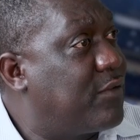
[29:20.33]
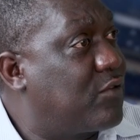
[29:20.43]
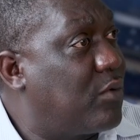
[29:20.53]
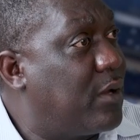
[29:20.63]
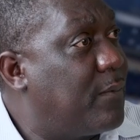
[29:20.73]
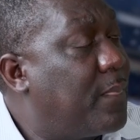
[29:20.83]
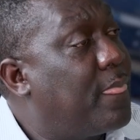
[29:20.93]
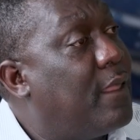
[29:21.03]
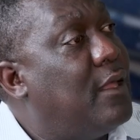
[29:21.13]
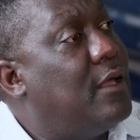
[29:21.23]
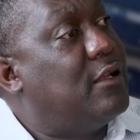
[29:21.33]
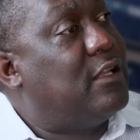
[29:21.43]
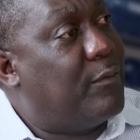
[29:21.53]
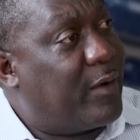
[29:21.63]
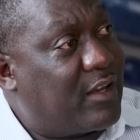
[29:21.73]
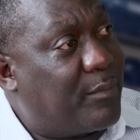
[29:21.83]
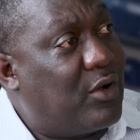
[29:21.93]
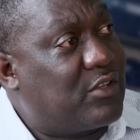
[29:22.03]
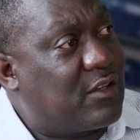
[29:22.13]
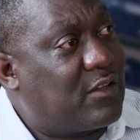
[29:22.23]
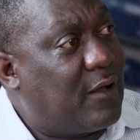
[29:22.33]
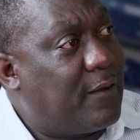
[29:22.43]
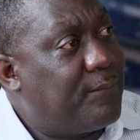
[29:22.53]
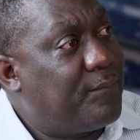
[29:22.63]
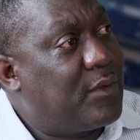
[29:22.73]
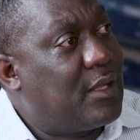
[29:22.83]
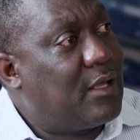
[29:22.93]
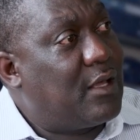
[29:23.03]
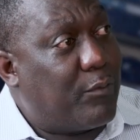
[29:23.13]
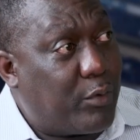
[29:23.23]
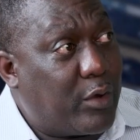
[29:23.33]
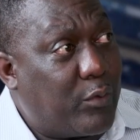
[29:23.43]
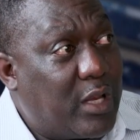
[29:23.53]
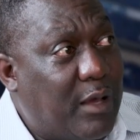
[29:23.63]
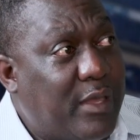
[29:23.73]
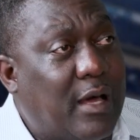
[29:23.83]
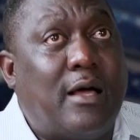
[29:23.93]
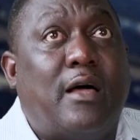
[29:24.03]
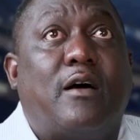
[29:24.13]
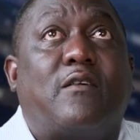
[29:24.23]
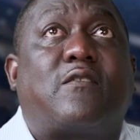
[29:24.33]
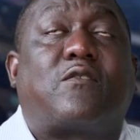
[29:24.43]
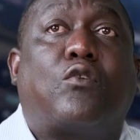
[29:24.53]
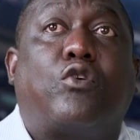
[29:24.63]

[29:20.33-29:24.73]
And he's been deliberate about it. I credit William for that. He's been deliberate